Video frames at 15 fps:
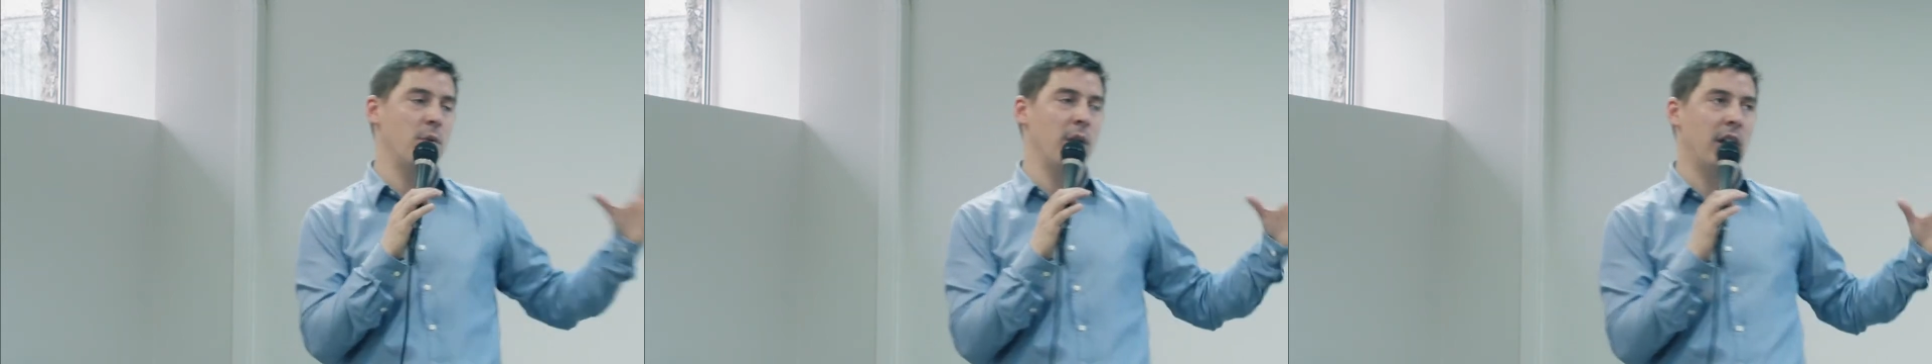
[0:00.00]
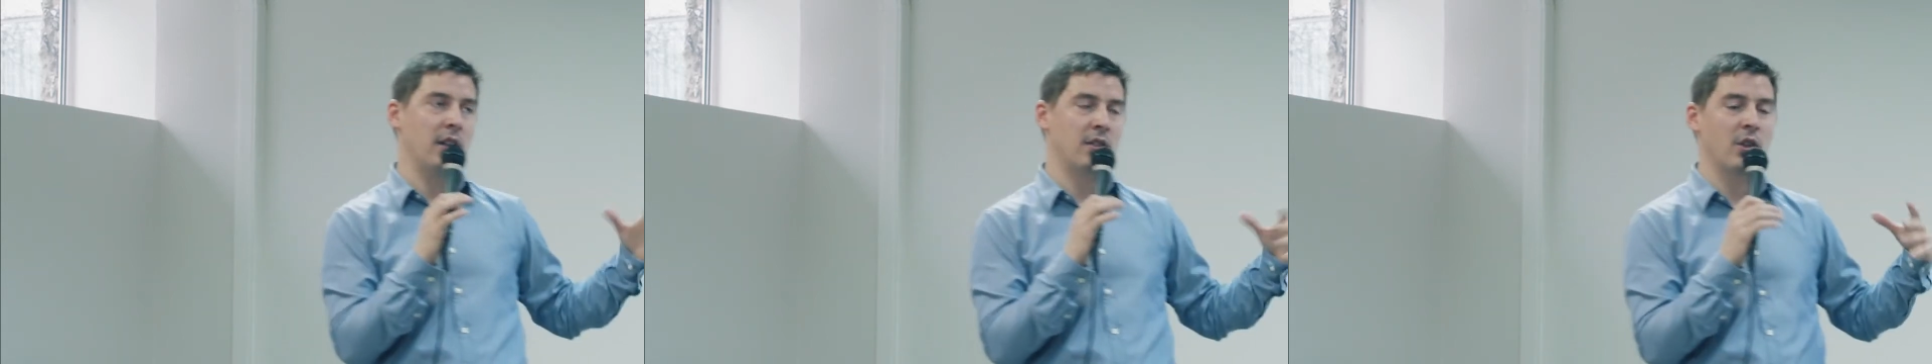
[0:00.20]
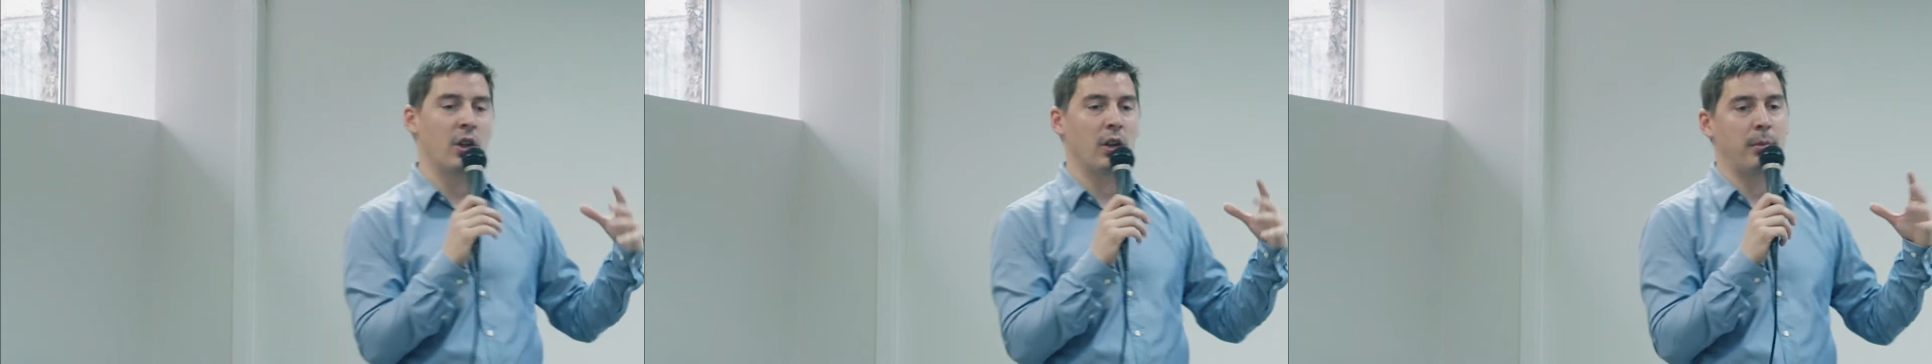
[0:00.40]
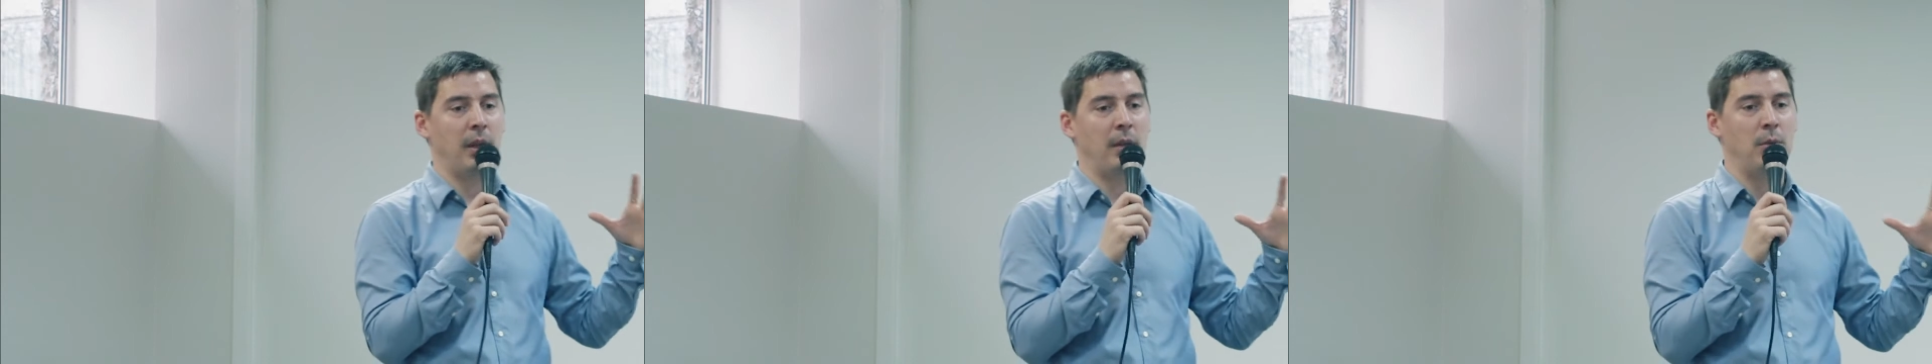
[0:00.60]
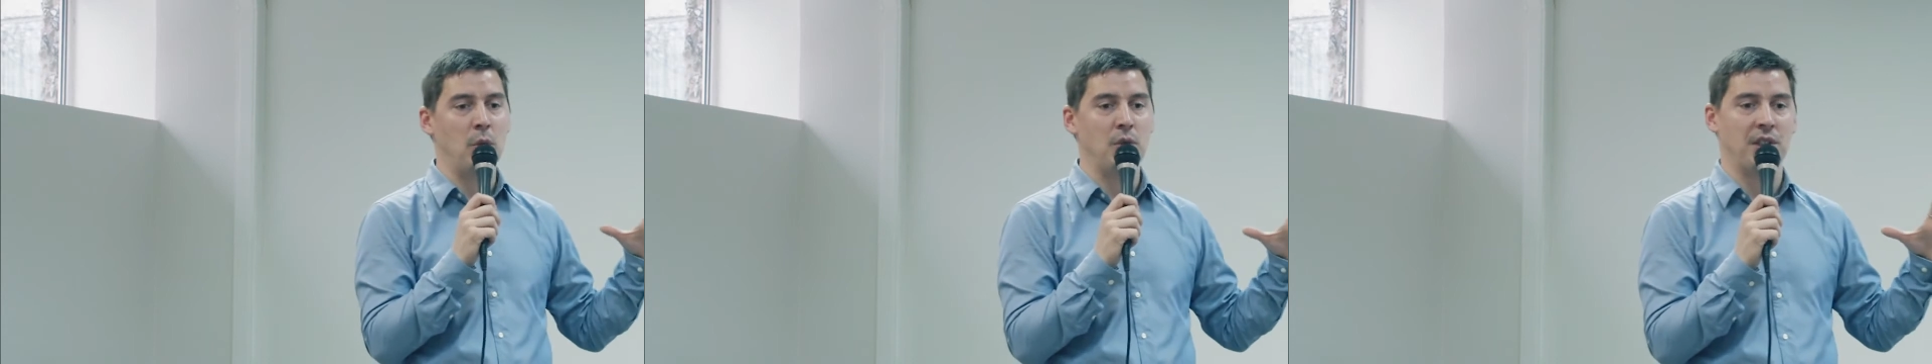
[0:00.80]
week is going to
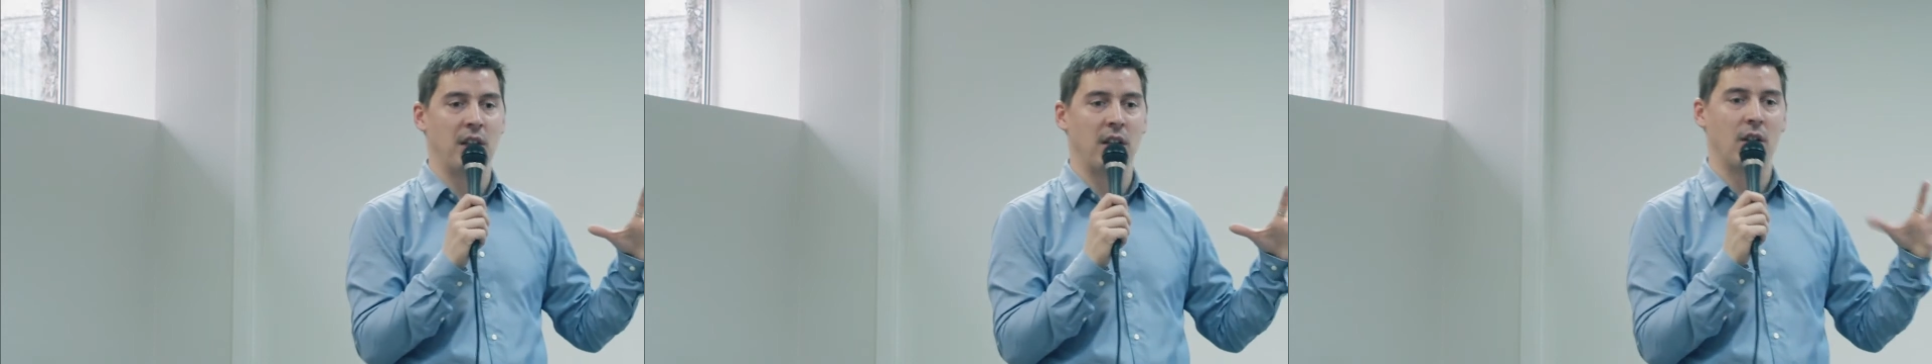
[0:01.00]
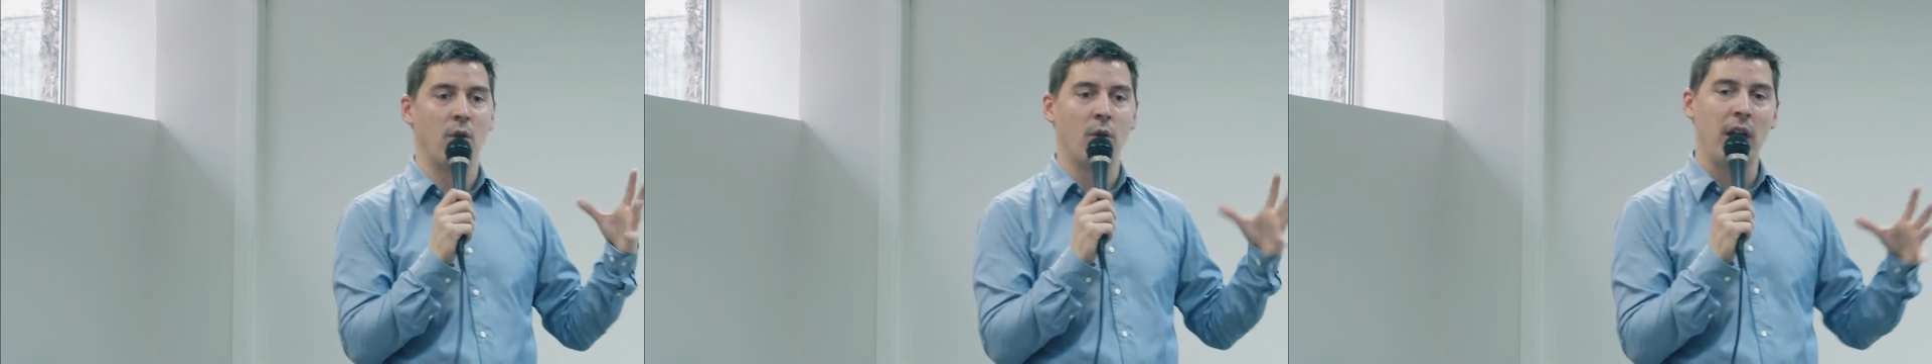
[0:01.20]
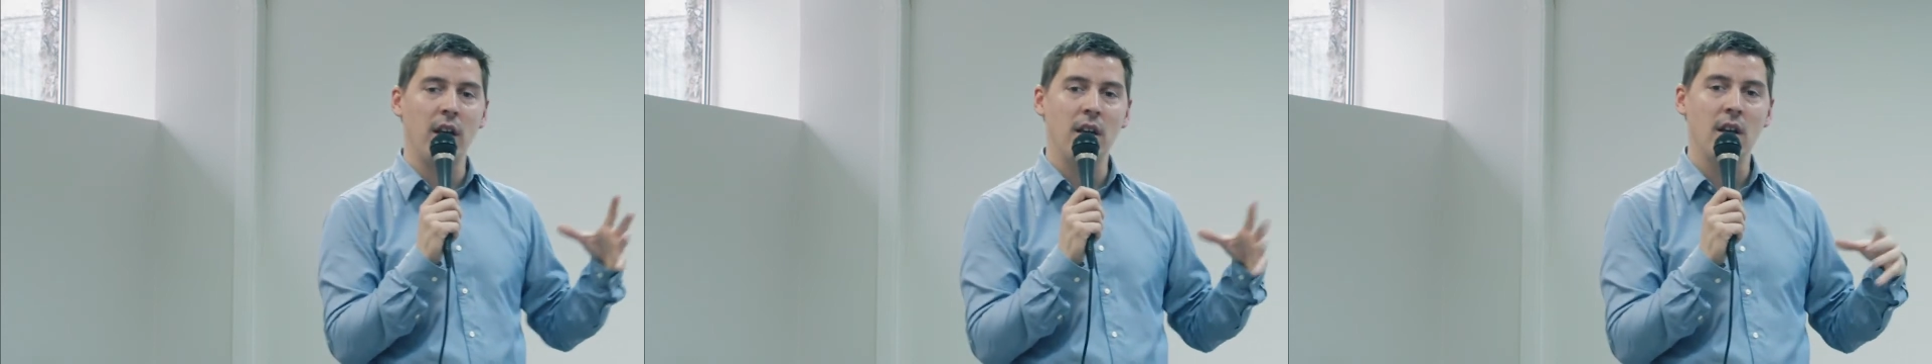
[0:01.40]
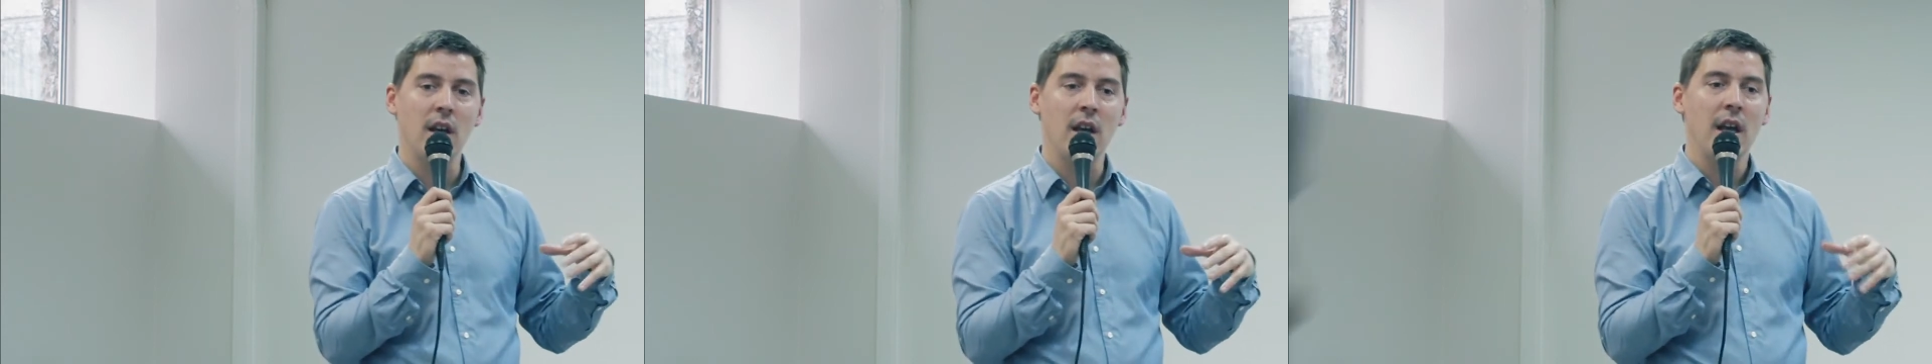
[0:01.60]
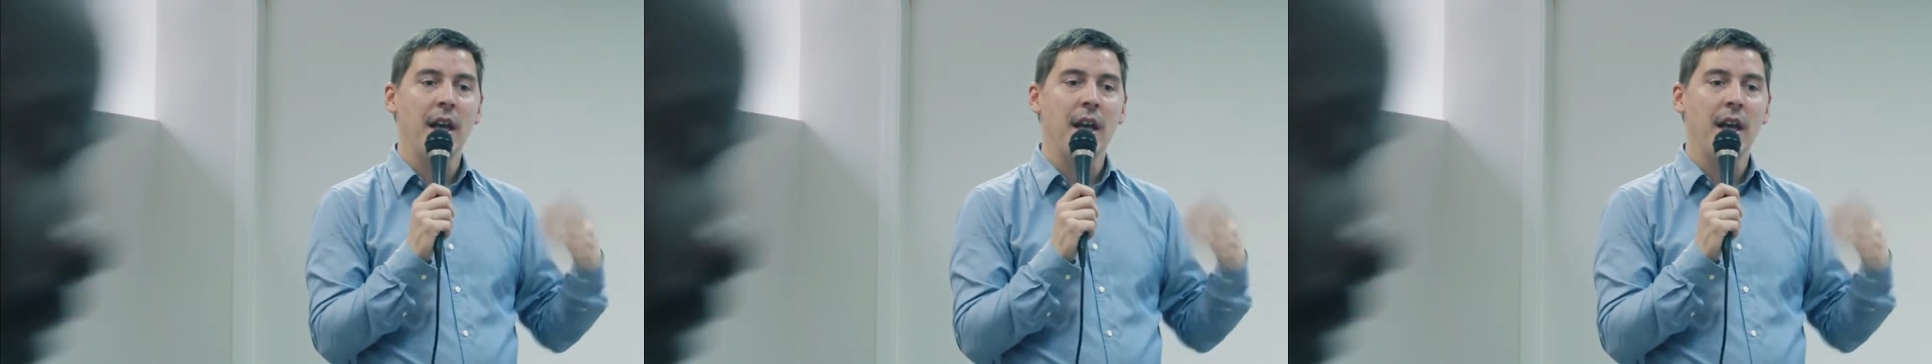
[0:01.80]
be music, okay?